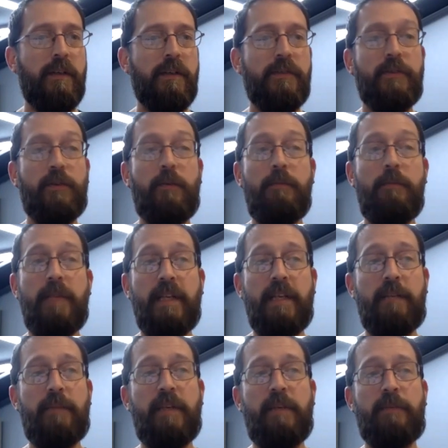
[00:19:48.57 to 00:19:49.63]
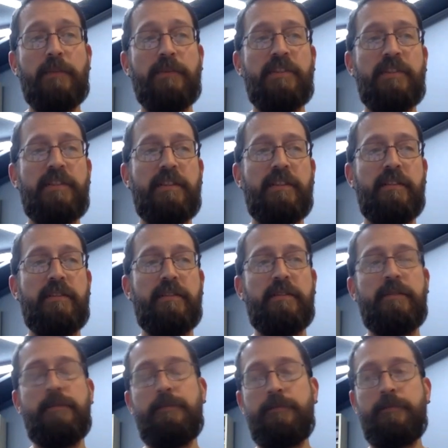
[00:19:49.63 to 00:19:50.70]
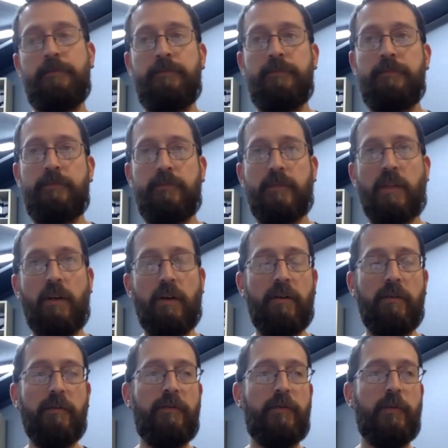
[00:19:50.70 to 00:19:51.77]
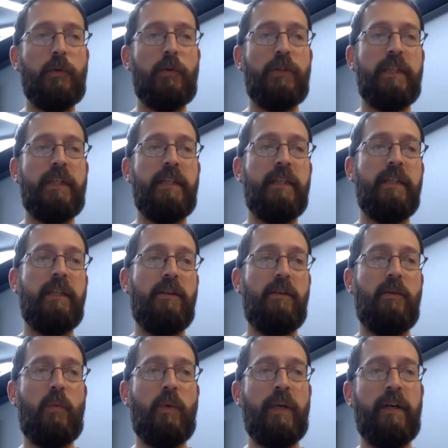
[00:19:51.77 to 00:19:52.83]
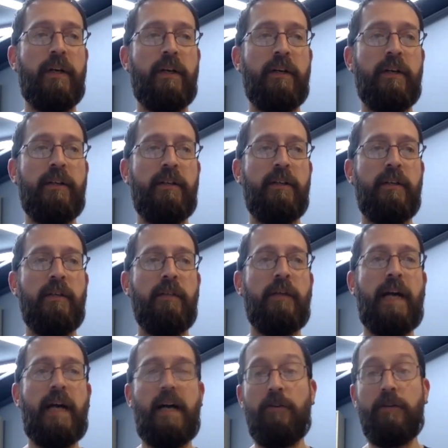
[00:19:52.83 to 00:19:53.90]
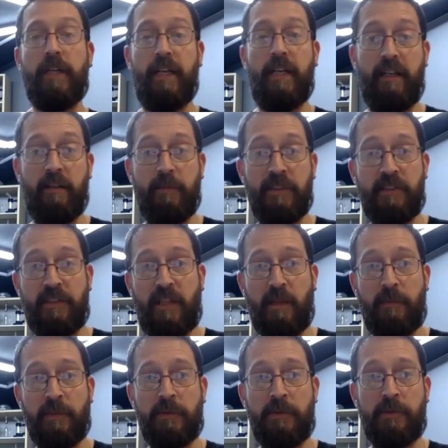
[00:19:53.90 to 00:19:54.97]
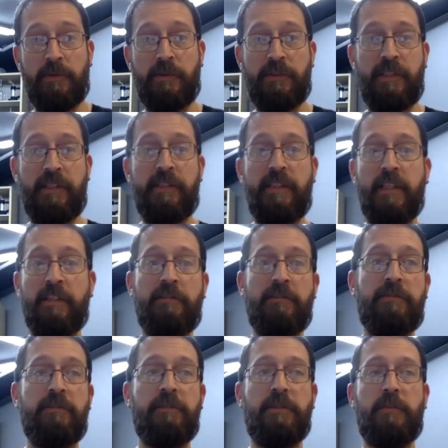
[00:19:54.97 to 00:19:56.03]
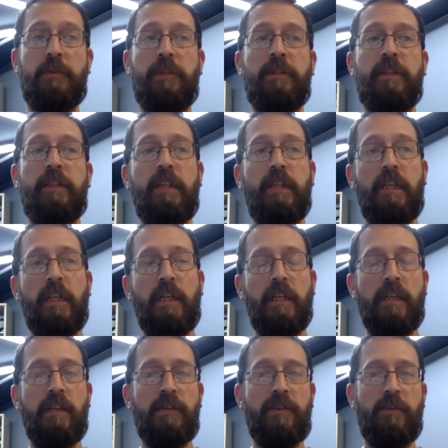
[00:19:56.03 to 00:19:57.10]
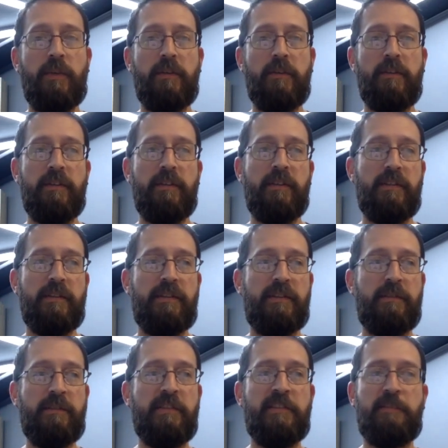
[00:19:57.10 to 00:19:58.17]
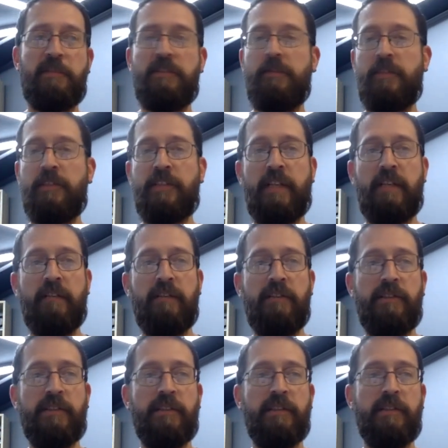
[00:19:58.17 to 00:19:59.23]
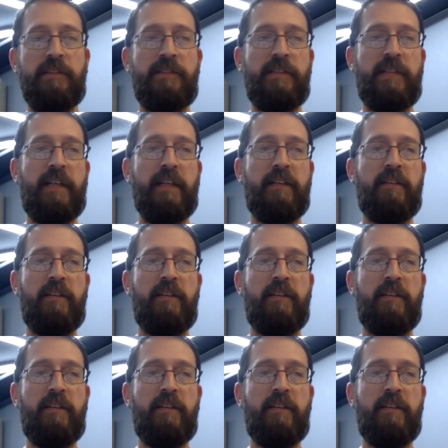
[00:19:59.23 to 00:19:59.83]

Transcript: So many people still aren't fully aware of how cannabis topicals and tinctures really work. So, what are the some of the specific challenges that